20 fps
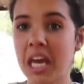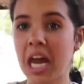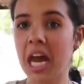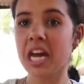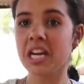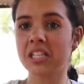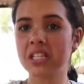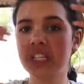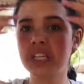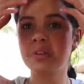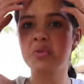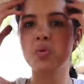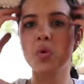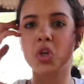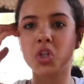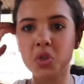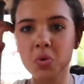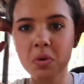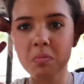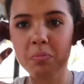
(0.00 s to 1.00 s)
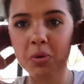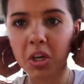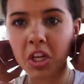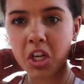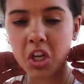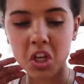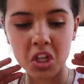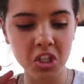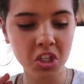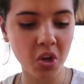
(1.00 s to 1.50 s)
Guys, we're doing
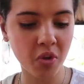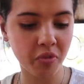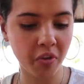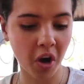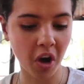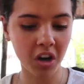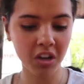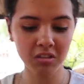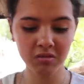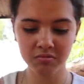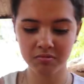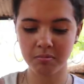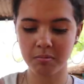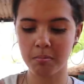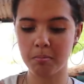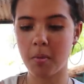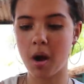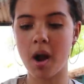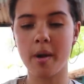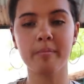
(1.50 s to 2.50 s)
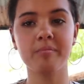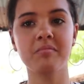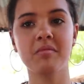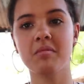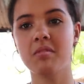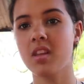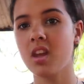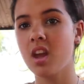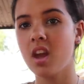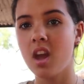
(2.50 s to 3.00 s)
pretty good so far. Mom
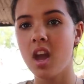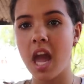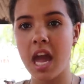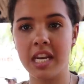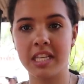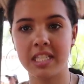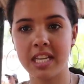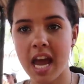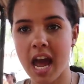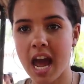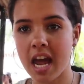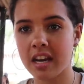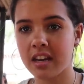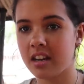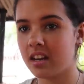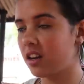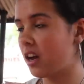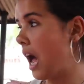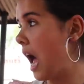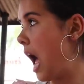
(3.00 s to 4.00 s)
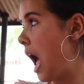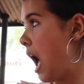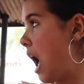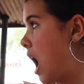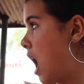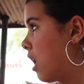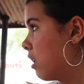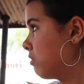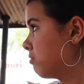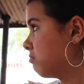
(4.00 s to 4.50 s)
and Dad,
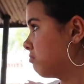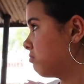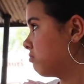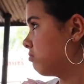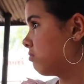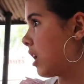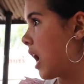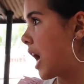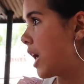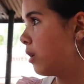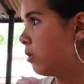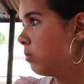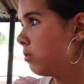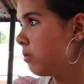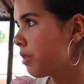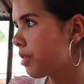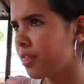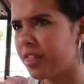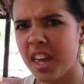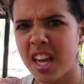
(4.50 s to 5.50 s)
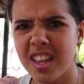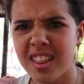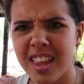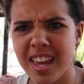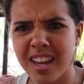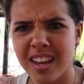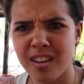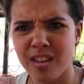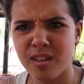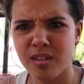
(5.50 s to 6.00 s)
I don't think
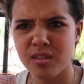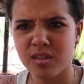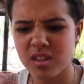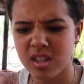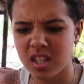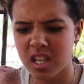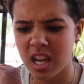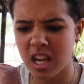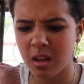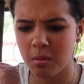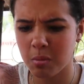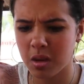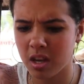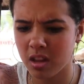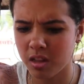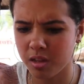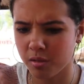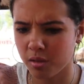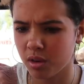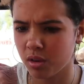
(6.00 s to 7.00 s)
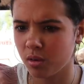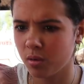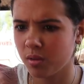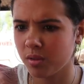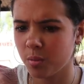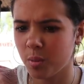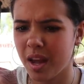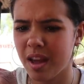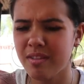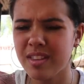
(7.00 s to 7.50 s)
they are seeing me through.
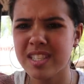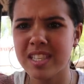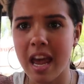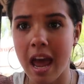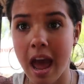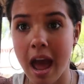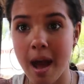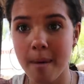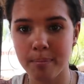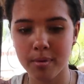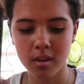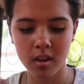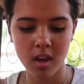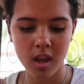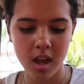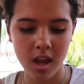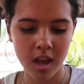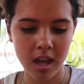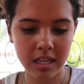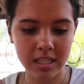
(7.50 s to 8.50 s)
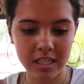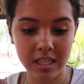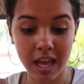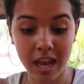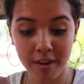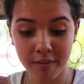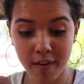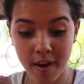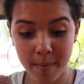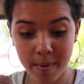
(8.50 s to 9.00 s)
We have this app. It's
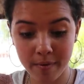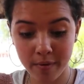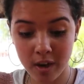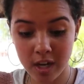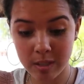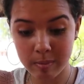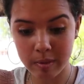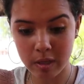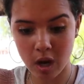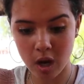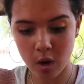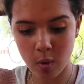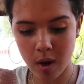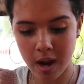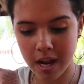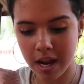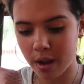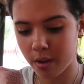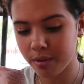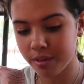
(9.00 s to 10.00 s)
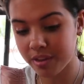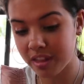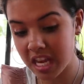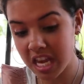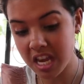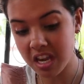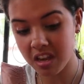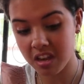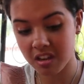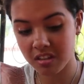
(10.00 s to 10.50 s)
like Find My Friends, but not quite. I don't
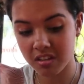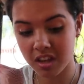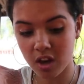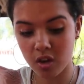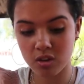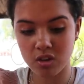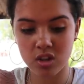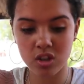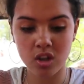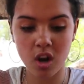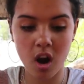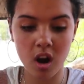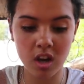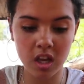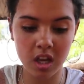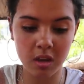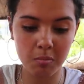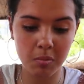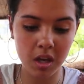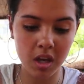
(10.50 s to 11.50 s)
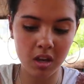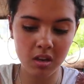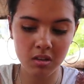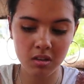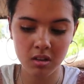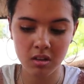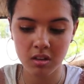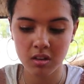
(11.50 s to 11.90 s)
think they're stalking me.